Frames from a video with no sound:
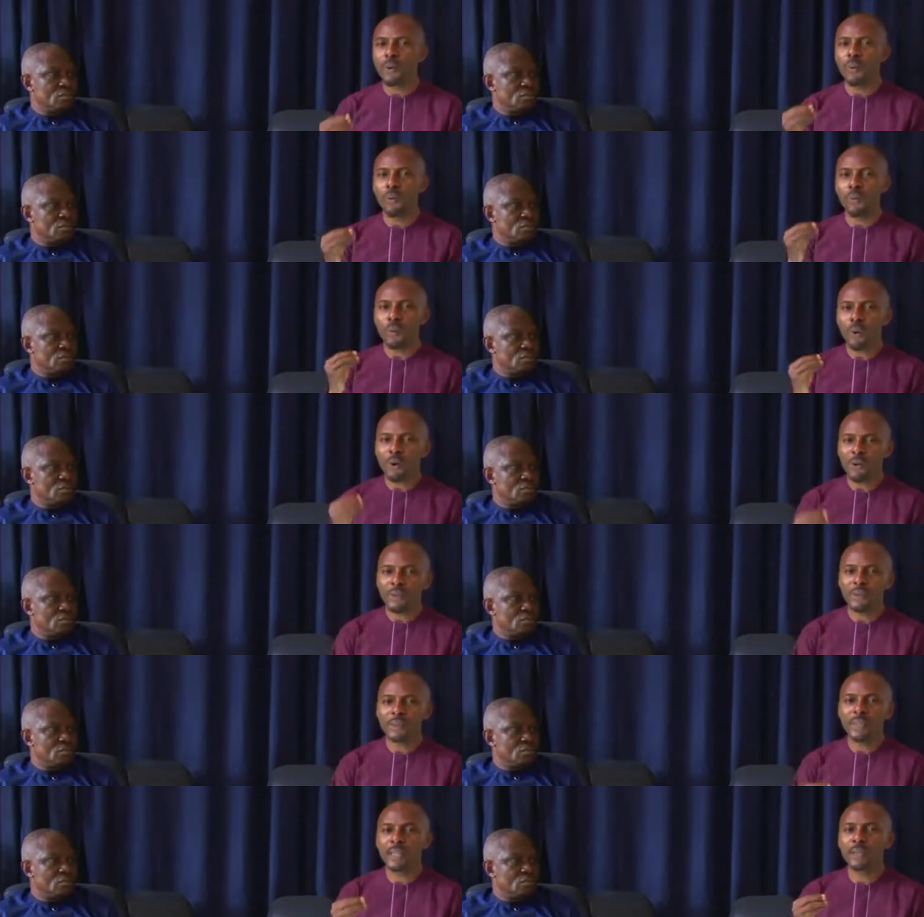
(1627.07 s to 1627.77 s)

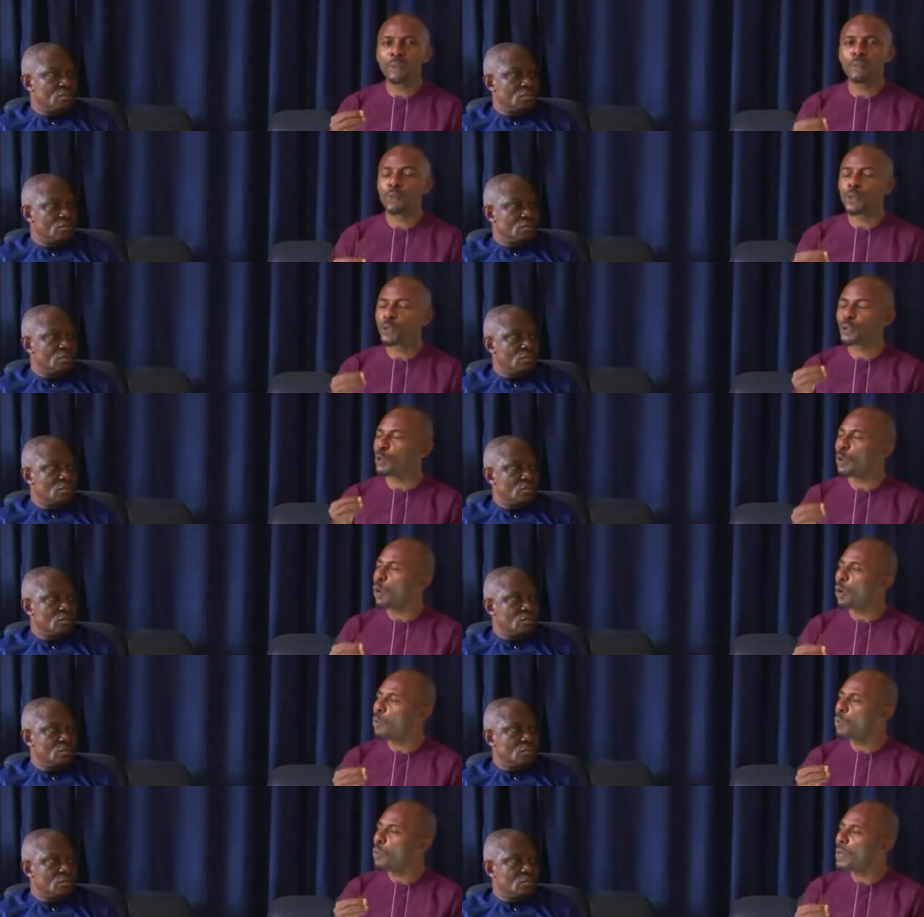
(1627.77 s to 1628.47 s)
Speaker 1: one thing we
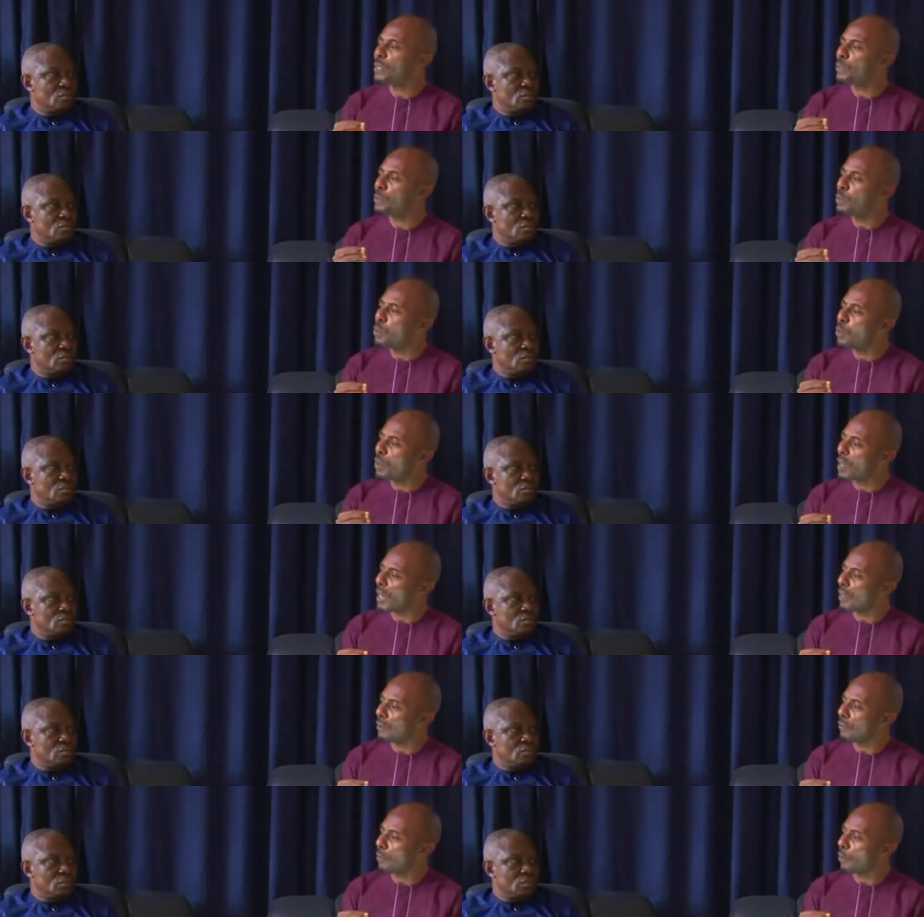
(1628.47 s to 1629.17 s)
should always
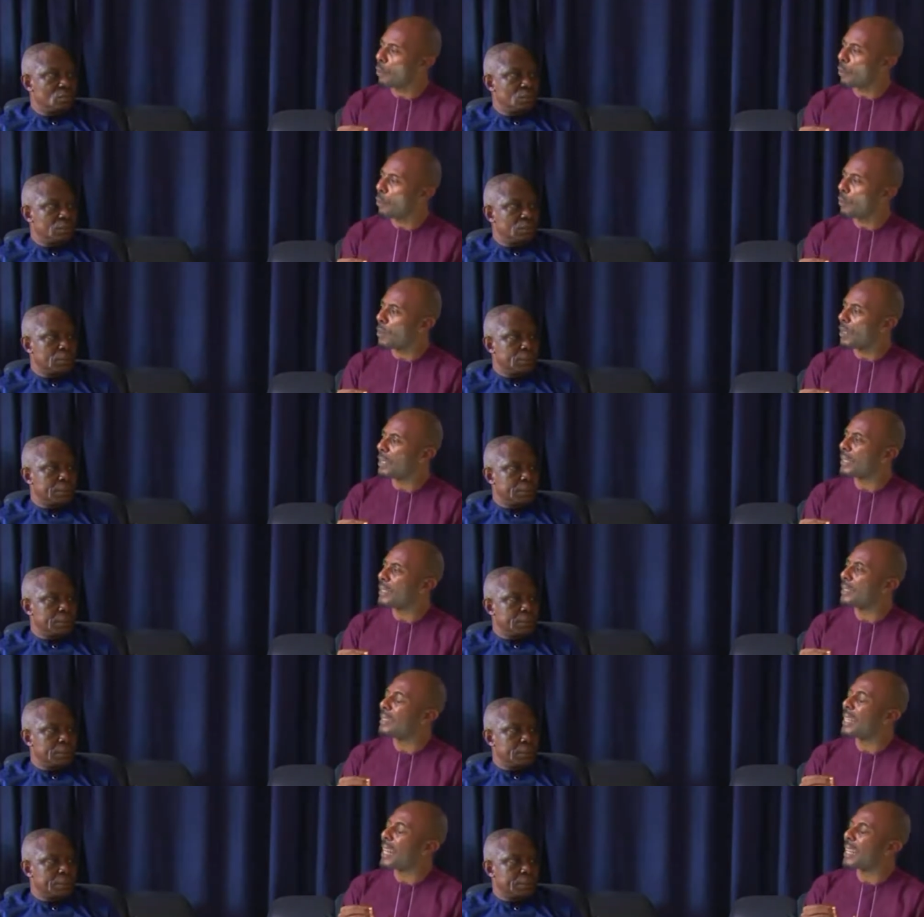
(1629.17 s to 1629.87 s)
look out for
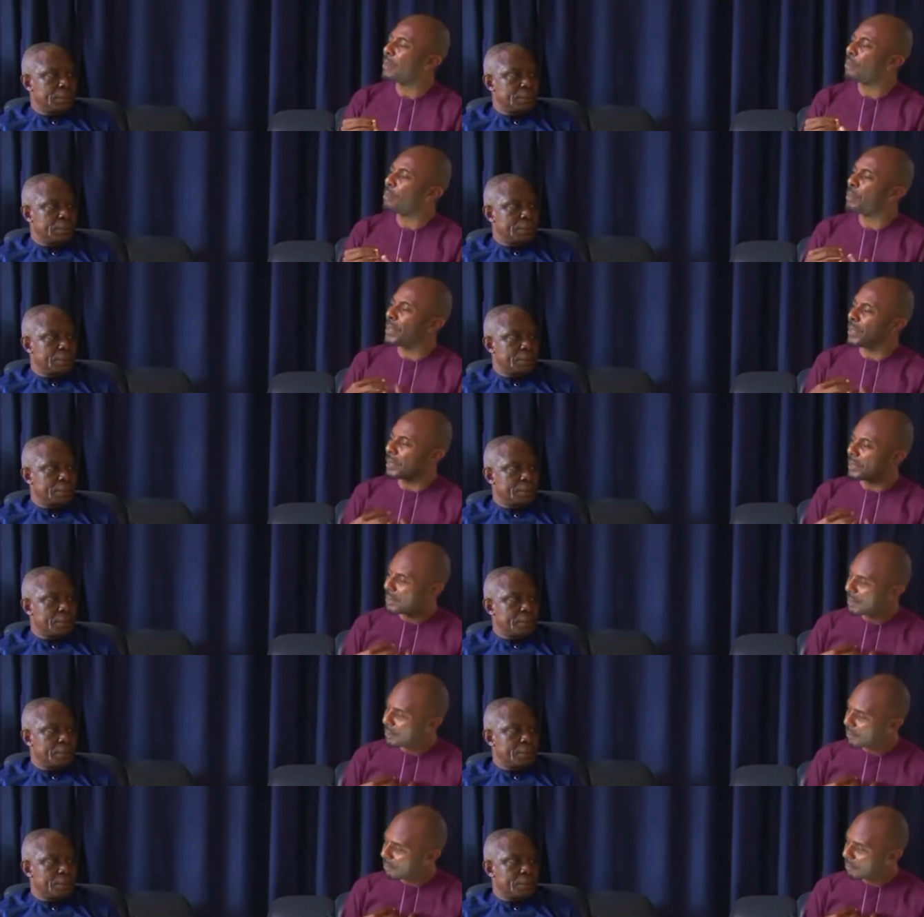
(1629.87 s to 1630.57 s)
is that
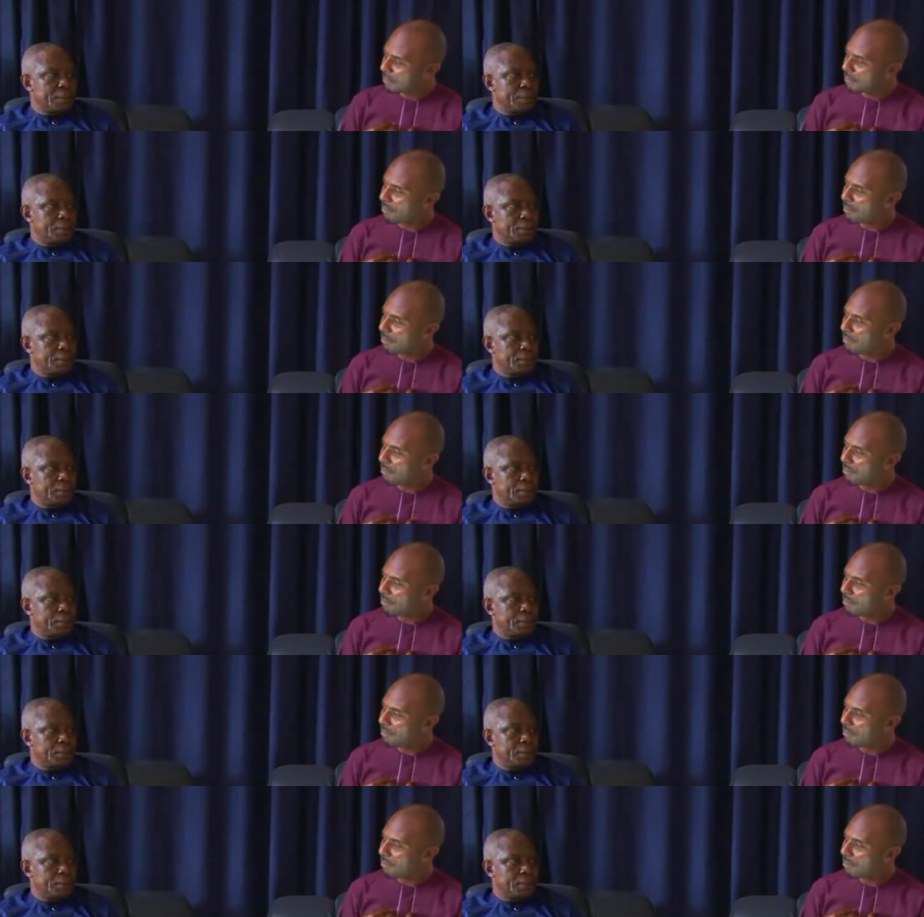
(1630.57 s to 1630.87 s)
peace.